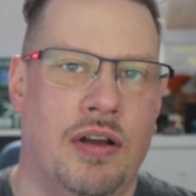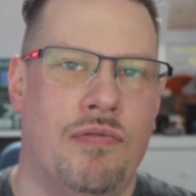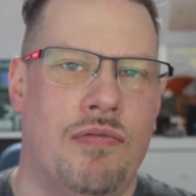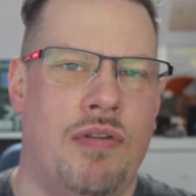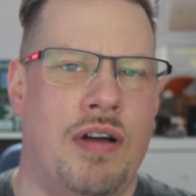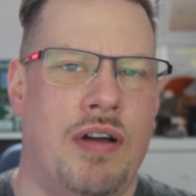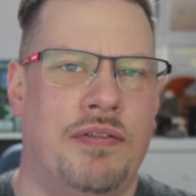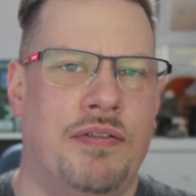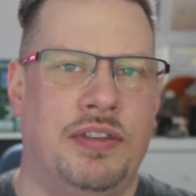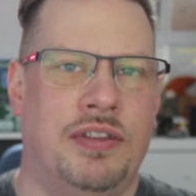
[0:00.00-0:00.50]

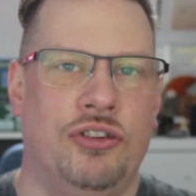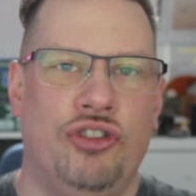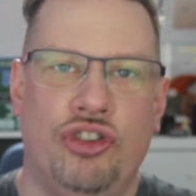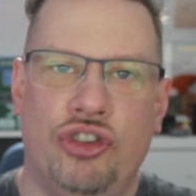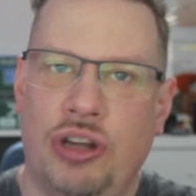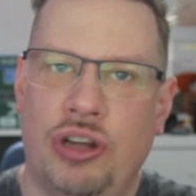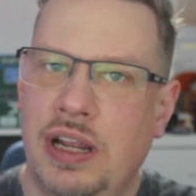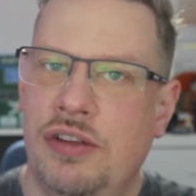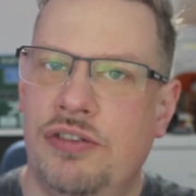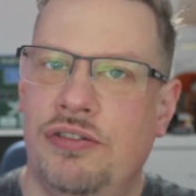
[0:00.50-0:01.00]
rather than
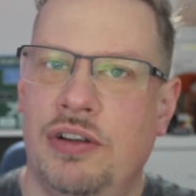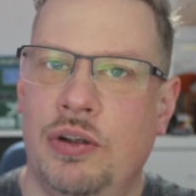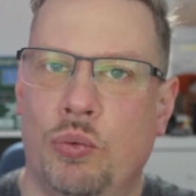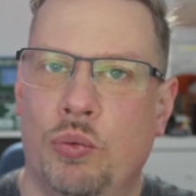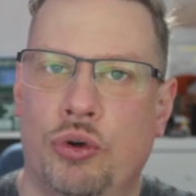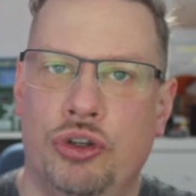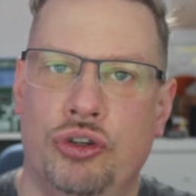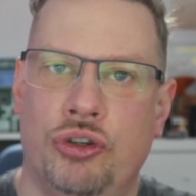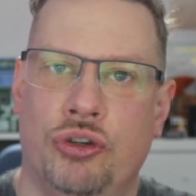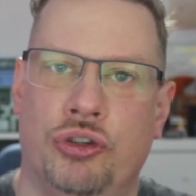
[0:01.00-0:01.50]
changing
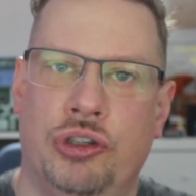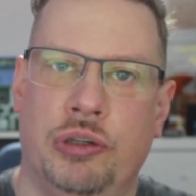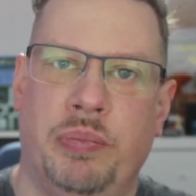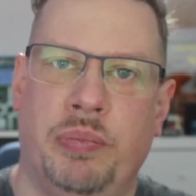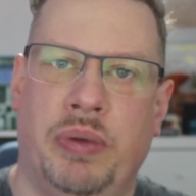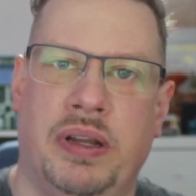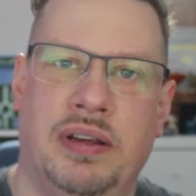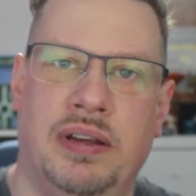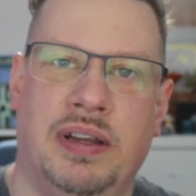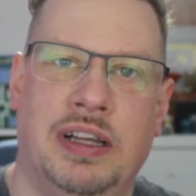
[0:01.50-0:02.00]
what you're
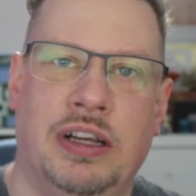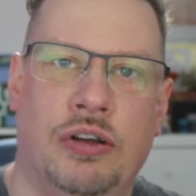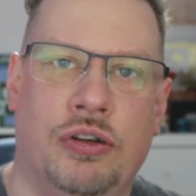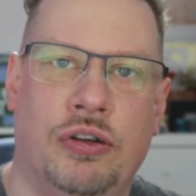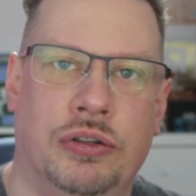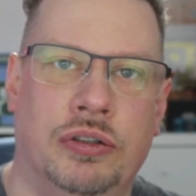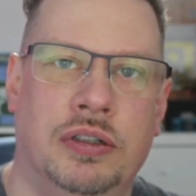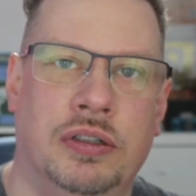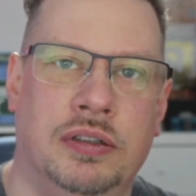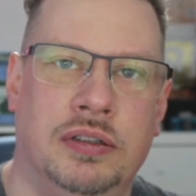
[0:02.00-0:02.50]
depending
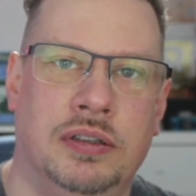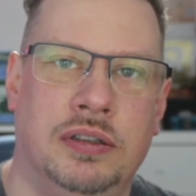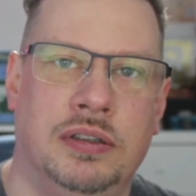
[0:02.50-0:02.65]
on,